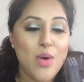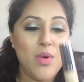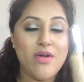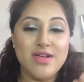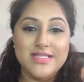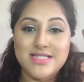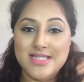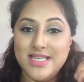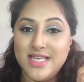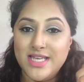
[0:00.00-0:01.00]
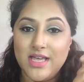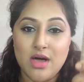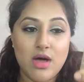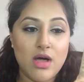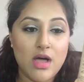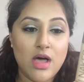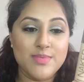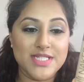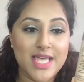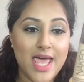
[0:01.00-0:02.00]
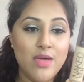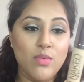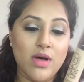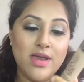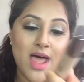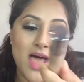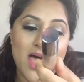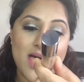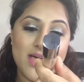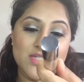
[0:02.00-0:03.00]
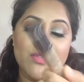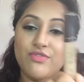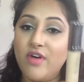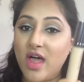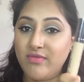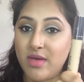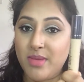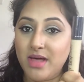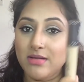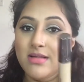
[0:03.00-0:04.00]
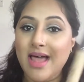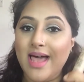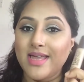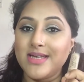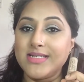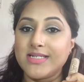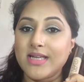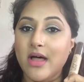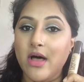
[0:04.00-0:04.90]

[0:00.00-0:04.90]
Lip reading: whereas the Urban Decay one has 5 ml and